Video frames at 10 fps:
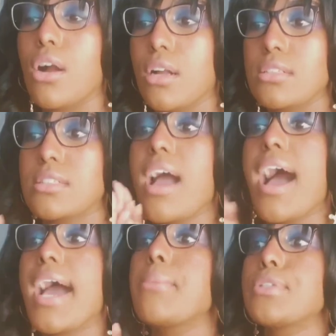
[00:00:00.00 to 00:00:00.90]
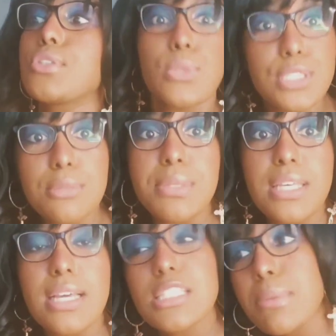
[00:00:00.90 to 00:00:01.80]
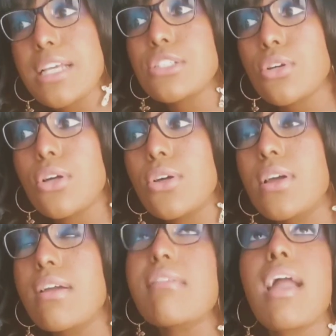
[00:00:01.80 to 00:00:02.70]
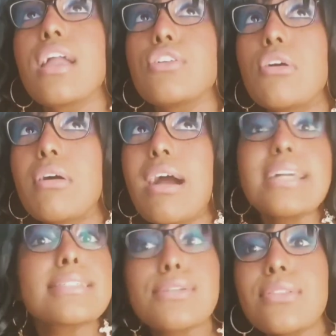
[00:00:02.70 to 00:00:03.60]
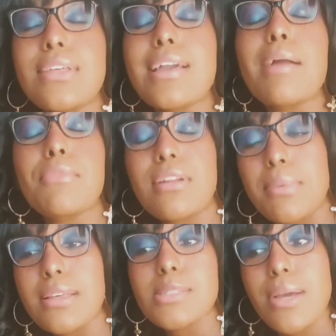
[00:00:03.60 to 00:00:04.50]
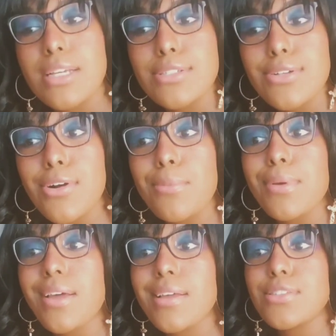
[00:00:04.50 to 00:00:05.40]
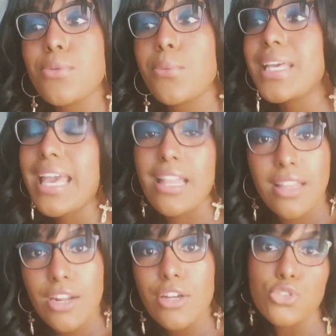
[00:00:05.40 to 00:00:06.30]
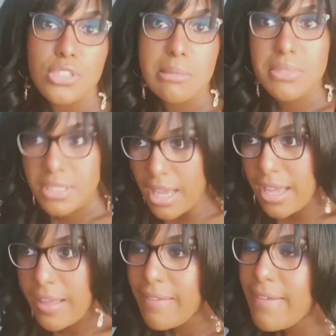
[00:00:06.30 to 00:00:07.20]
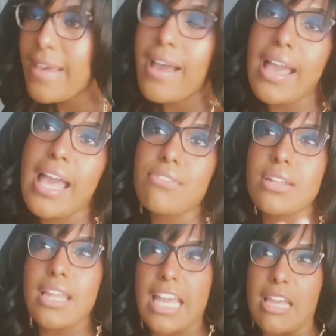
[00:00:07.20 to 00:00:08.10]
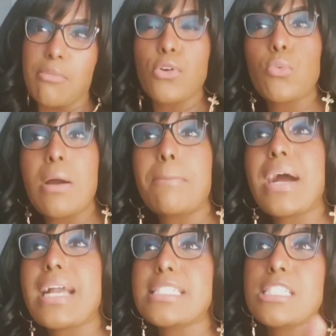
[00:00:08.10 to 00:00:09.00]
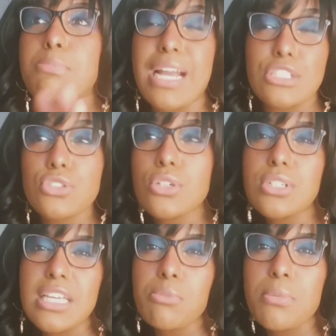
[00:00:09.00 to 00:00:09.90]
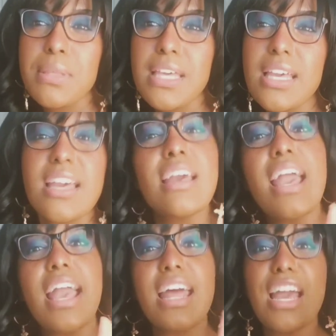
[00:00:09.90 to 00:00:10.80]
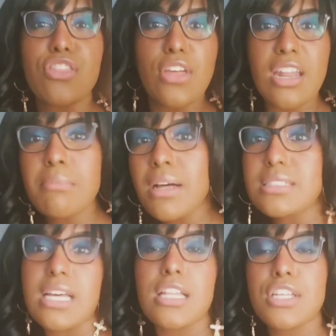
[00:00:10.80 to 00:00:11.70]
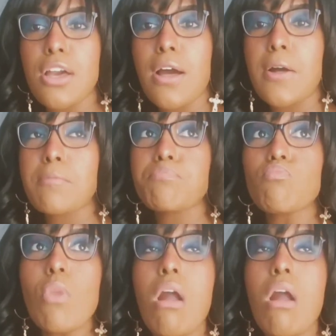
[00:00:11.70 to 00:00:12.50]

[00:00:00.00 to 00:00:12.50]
of hearts I was going to be a Spice Girl. And you know what? I still think I'm going to be a Spice Girl because we can't let our dreams die. I have a name for what my Spice Girl name would be. And I thought about telling y'all,